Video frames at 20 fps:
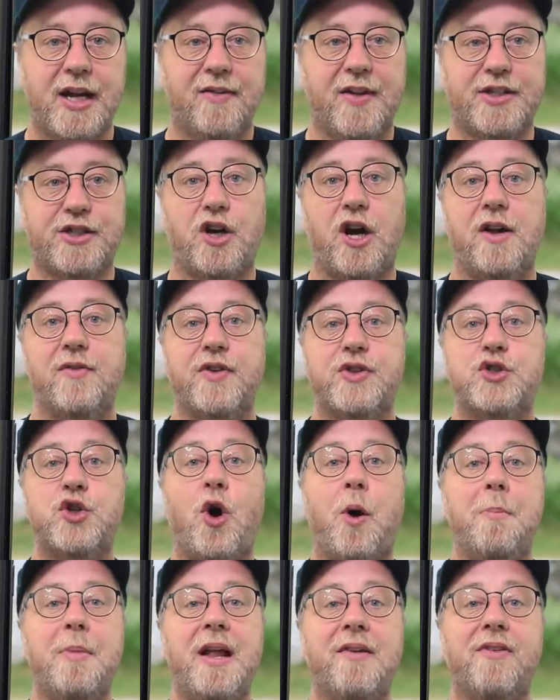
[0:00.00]
That's kind of the
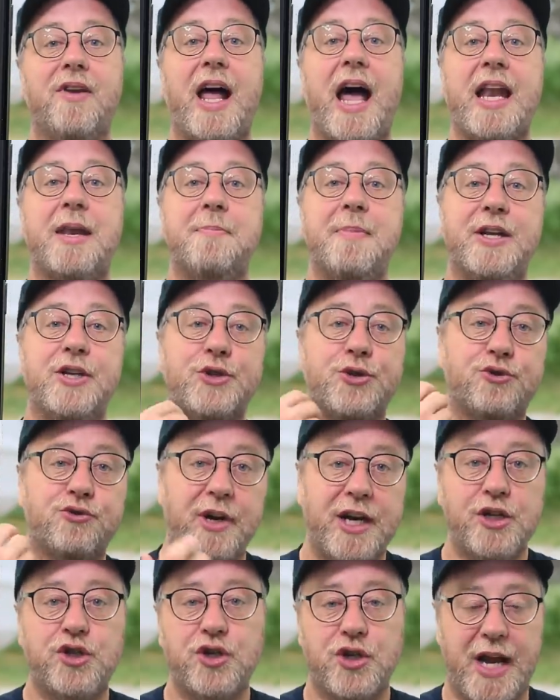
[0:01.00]
top level
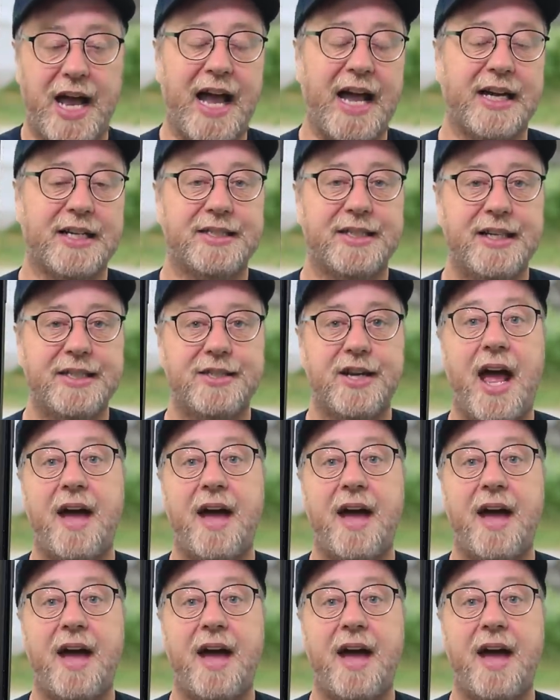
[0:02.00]
administration access.